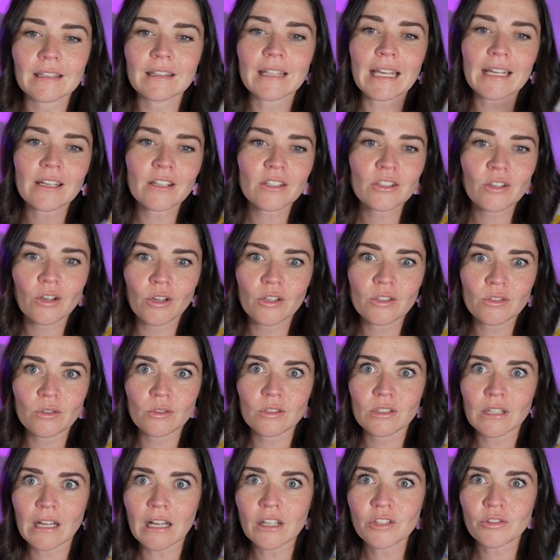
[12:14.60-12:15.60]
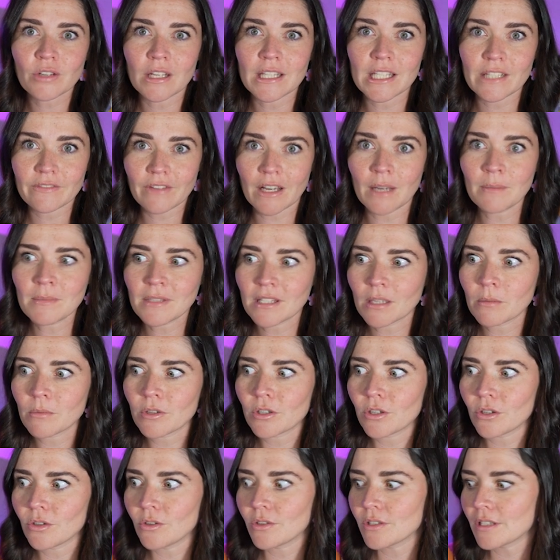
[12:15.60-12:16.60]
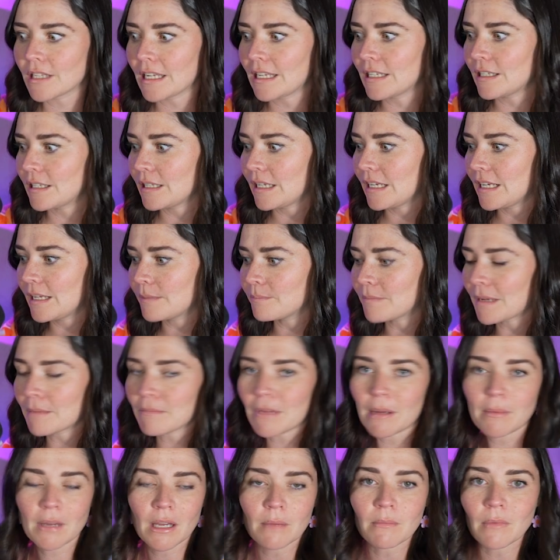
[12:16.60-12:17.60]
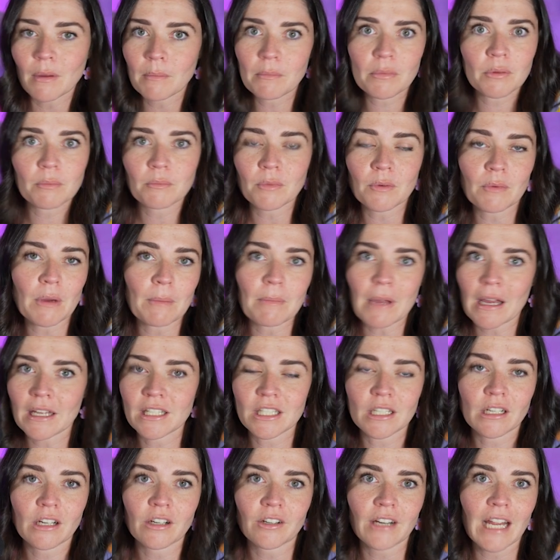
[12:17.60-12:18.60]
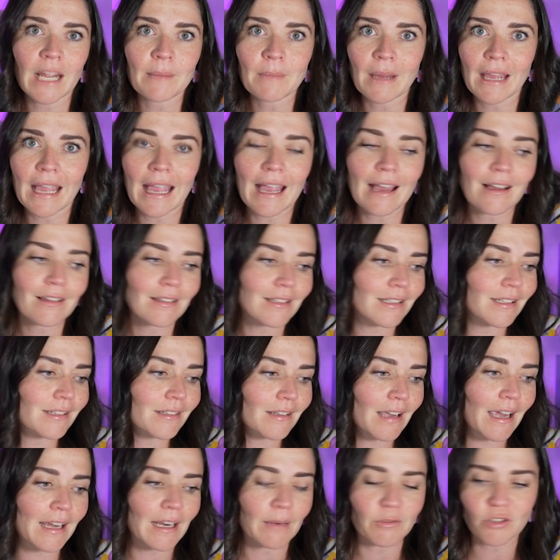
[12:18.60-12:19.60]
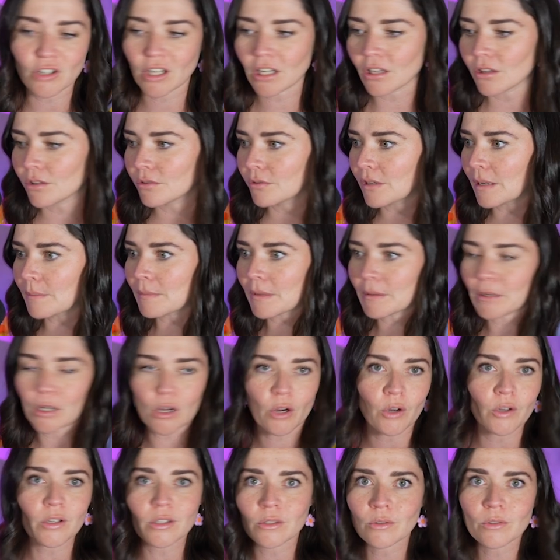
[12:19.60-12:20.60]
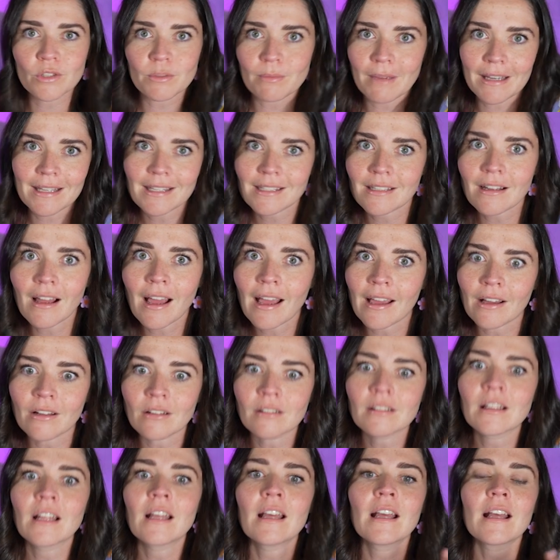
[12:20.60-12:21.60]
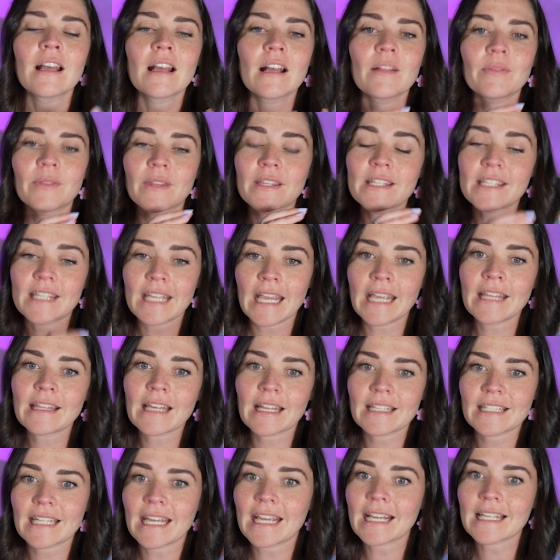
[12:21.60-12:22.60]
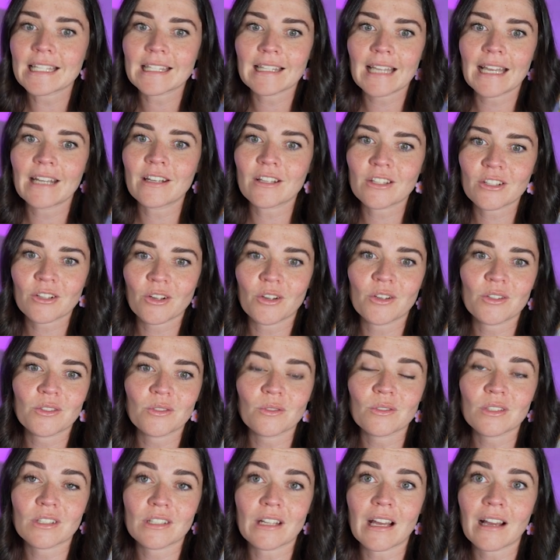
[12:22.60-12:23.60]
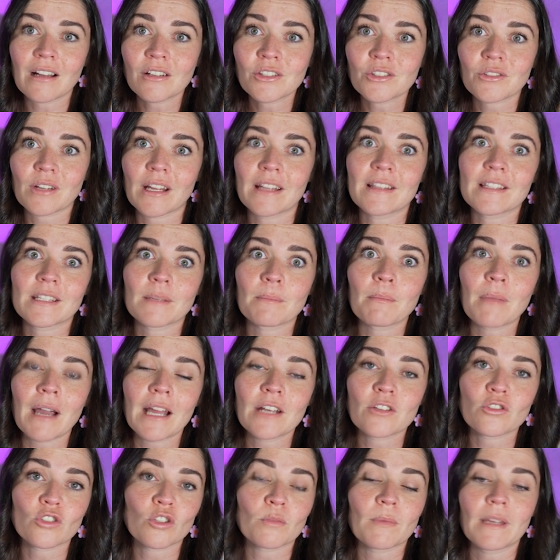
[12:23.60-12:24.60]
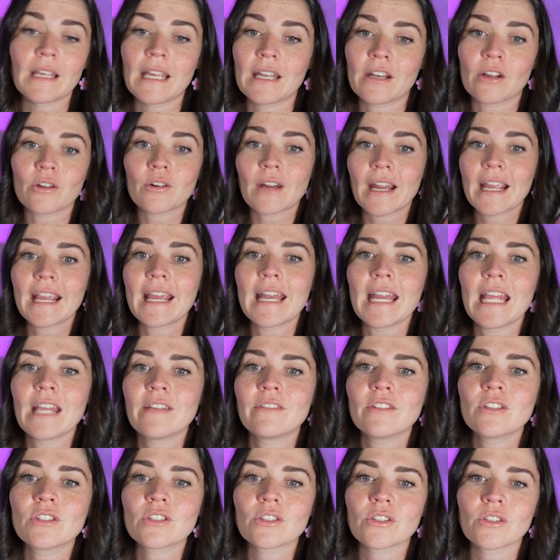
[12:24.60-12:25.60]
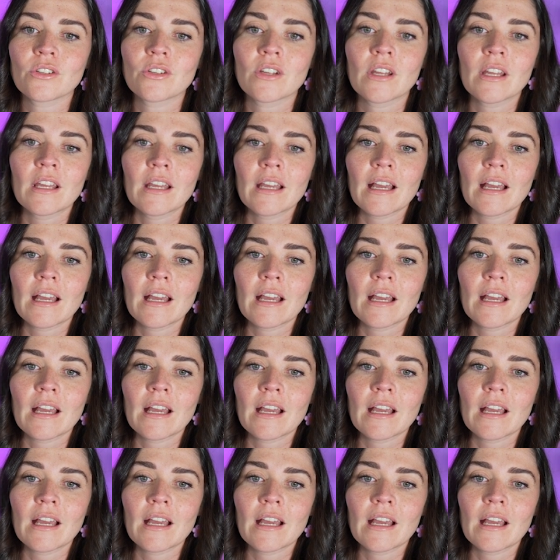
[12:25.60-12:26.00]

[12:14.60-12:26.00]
"latest coastal style trends." If I'm someone who's in, maybe I'm about to create my house design, I'm trying to look and coastal's my style, then seeing that text "latest coastal style trends" might draw me in. Or I could even do